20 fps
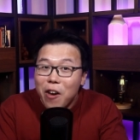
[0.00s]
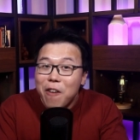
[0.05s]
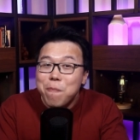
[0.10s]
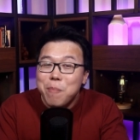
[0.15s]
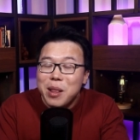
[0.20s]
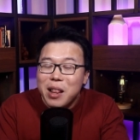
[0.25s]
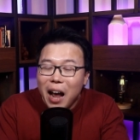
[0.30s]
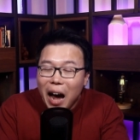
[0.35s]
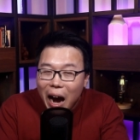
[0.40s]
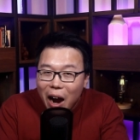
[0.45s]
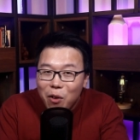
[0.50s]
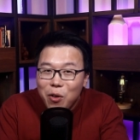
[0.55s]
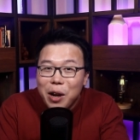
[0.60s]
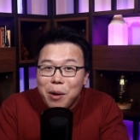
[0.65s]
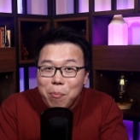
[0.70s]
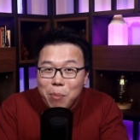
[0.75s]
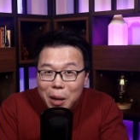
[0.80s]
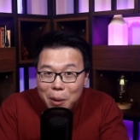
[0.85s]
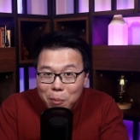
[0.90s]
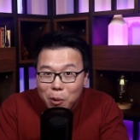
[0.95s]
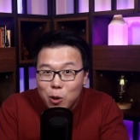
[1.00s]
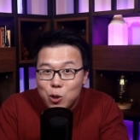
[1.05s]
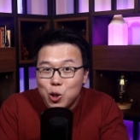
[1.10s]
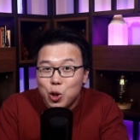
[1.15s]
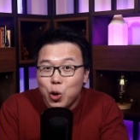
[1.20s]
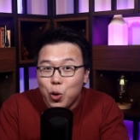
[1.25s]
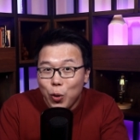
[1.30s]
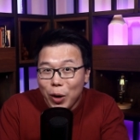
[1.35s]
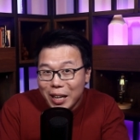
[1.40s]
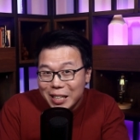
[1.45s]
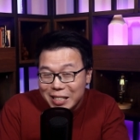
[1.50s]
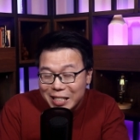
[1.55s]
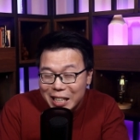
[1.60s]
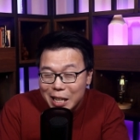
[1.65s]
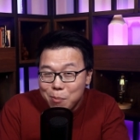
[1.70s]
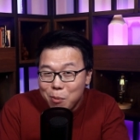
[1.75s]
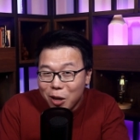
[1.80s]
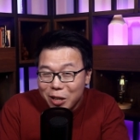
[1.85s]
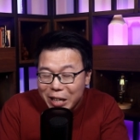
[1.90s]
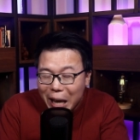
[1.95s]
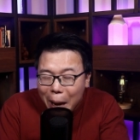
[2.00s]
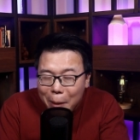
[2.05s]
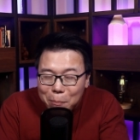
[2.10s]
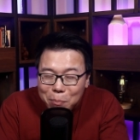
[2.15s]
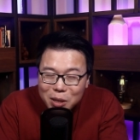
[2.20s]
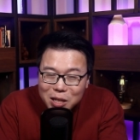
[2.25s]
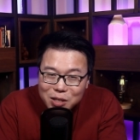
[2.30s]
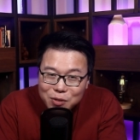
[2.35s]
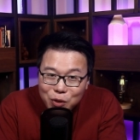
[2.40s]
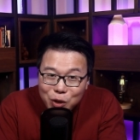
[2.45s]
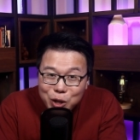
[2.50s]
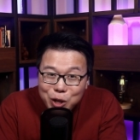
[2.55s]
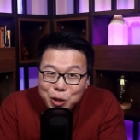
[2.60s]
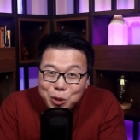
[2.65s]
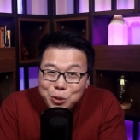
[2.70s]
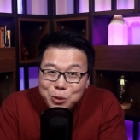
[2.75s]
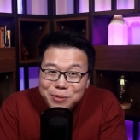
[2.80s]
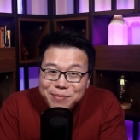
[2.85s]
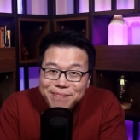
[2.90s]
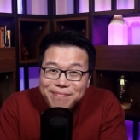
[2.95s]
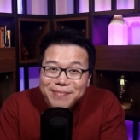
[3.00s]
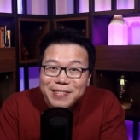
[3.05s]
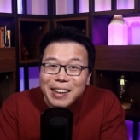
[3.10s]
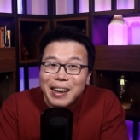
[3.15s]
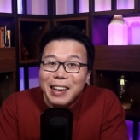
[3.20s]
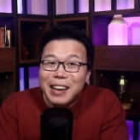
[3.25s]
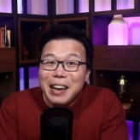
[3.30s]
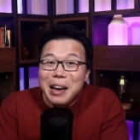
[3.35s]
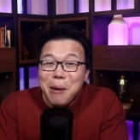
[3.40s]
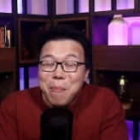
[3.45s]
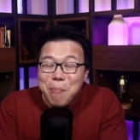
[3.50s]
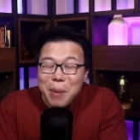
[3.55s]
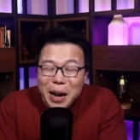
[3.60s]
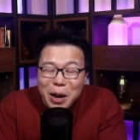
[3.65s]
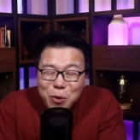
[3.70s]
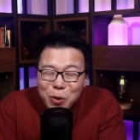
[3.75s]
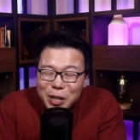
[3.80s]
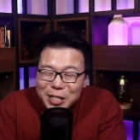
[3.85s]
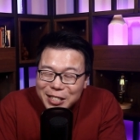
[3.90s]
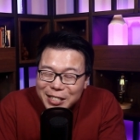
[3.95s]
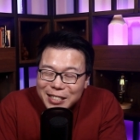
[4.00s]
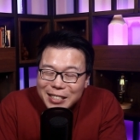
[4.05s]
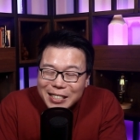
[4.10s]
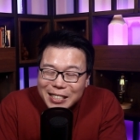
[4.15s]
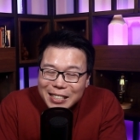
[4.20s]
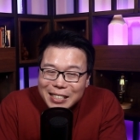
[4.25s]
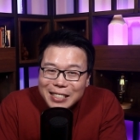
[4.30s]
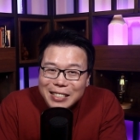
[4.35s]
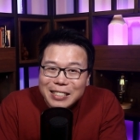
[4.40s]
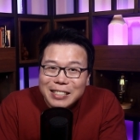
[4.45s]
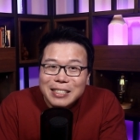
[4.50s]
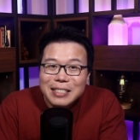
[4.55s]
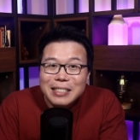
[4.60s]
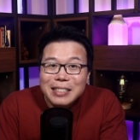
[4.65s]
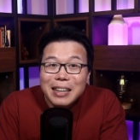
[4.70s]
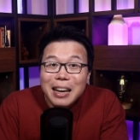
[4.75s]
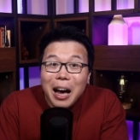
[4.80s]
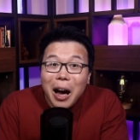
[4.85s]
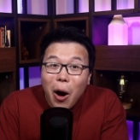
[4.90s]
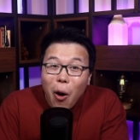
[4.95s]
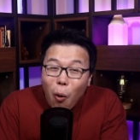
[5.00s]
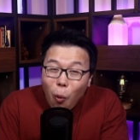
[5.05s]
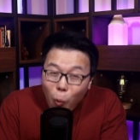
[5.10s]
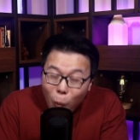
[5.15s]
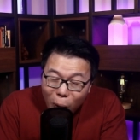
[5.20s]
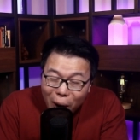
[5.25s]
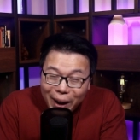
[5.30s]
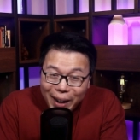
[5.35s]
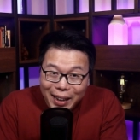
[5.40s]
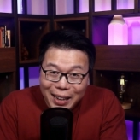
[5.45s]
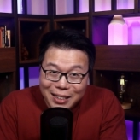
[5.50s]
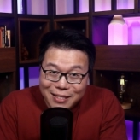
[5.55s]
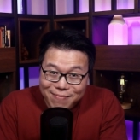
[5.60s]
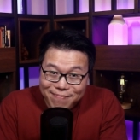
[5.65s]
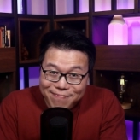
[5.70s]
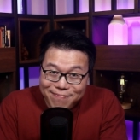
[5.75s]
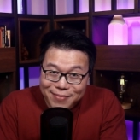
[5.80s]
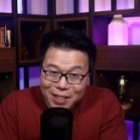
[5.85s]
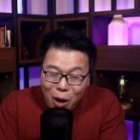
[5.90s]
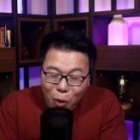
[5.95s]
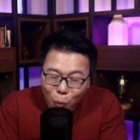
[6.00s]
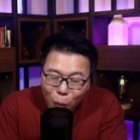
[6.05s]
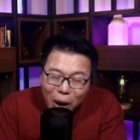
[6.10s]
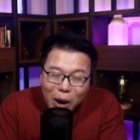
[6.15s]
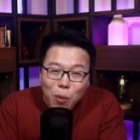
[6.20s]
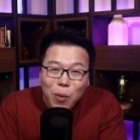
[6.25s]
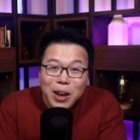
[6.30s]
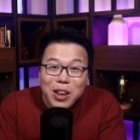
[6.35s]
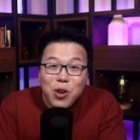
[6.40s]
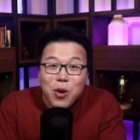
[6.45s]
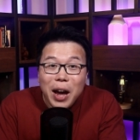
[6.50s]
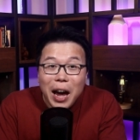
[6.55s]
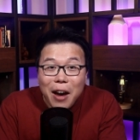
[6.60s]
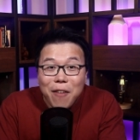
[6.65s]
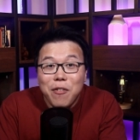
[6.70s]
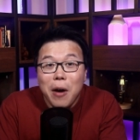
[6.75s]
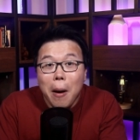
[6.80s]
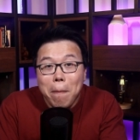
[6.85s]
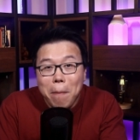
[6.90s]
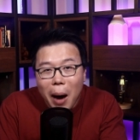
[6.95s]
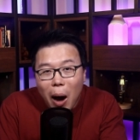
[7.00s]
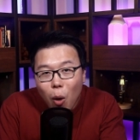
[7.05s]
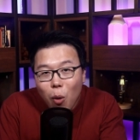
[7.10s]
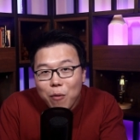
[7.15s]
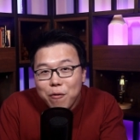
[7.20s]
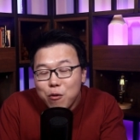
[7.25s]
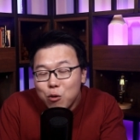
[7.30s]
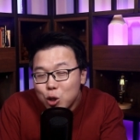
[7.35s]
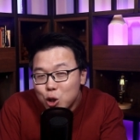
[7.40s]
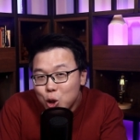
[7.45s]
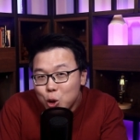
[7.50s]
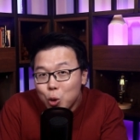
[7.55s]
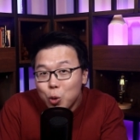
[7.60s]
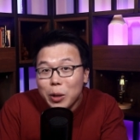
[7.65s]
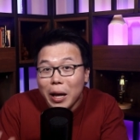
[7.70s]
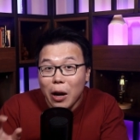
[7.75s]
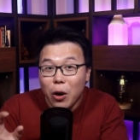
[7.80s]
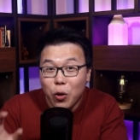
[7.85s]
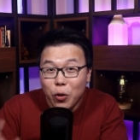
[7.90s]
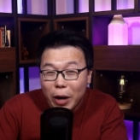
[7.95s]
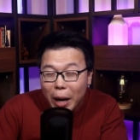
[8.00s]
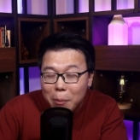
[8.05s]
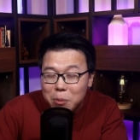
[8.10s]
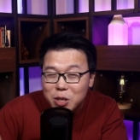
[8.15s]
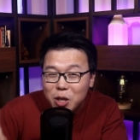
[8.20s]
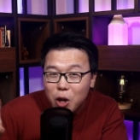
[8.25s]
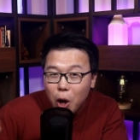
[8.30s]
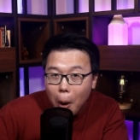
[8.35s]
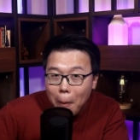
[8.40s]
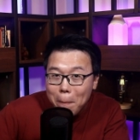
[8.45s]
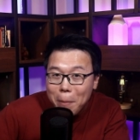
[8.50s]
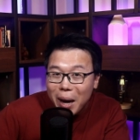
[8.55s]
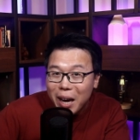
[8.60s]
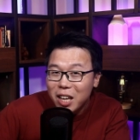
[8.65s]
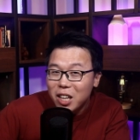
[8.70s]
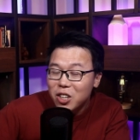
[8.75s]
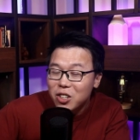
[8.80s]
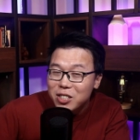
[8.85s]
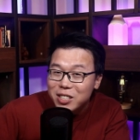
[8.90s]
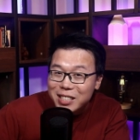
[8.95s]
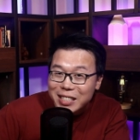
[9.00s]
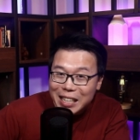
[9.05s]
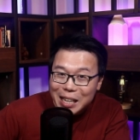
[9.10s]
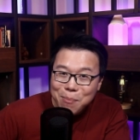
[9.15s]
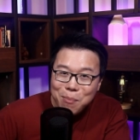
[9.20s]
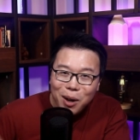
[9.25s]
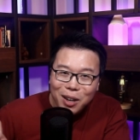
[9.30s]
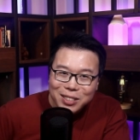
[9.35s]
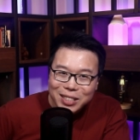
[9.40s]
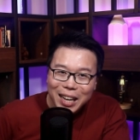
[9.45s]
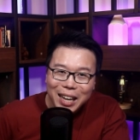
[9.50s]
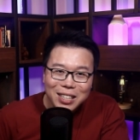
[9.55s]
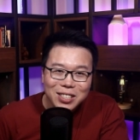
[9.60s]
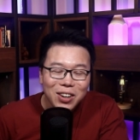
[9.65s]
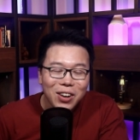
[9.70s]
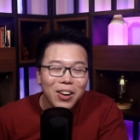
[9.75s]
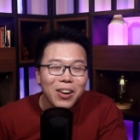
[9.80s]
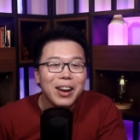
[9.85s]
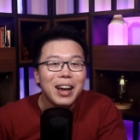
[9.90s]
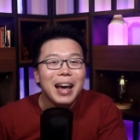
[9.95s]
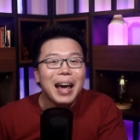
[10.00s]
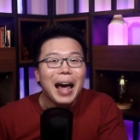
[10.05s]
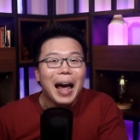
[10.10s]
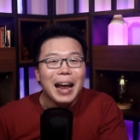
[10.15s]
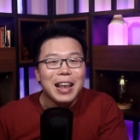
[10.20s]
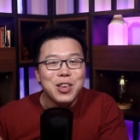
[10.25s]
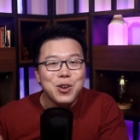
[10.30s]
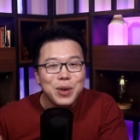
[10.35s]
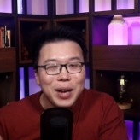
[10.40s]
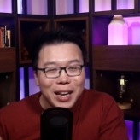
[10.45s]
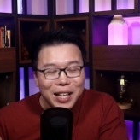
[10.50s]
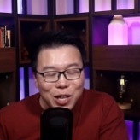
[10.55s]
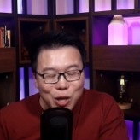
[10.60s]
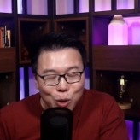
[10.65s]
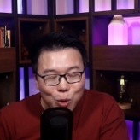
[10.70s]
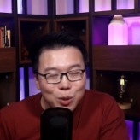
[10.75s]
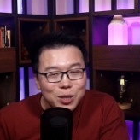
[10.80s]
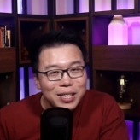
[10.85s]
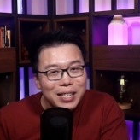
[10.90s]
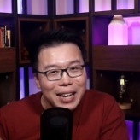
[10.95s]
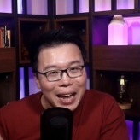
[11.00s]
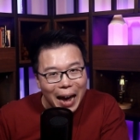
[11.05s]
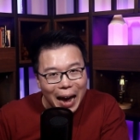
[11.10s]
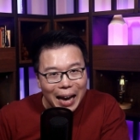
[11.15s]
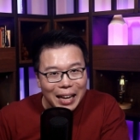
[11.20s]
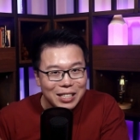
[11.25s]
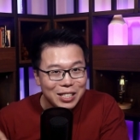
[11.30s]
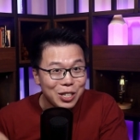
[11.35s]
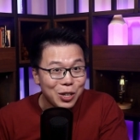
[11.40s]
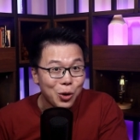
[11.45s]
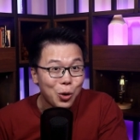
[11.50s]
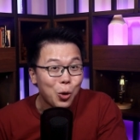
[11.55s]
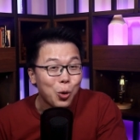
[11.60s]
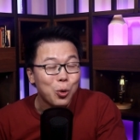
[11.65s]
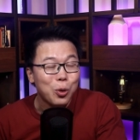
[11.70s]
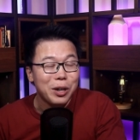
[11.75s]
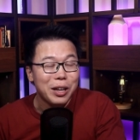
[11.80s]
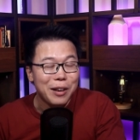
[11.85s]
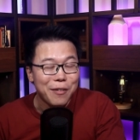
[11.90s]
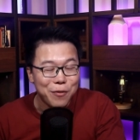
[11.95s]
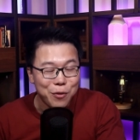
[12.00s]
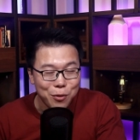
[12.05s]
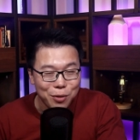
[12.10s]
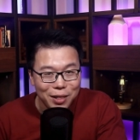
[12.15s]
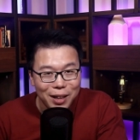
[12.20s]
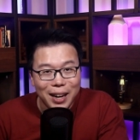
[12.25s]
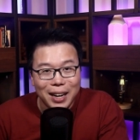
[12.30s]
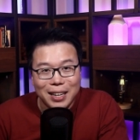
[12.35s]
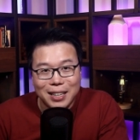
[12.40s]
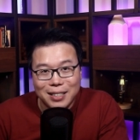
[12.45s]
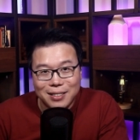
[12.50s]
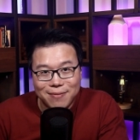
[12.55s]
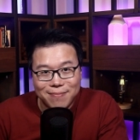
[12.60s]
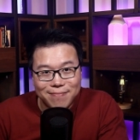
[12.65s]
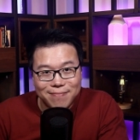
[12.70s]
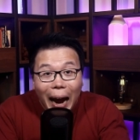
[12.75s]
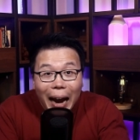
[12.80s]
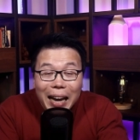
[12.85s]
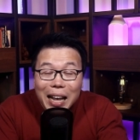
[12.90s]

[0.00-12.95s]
or you have been hiring people to create schema templates for you, my question is, why? Why when you have a powerful tool that grabs your competitor's schema data and you can use it as your own if you like?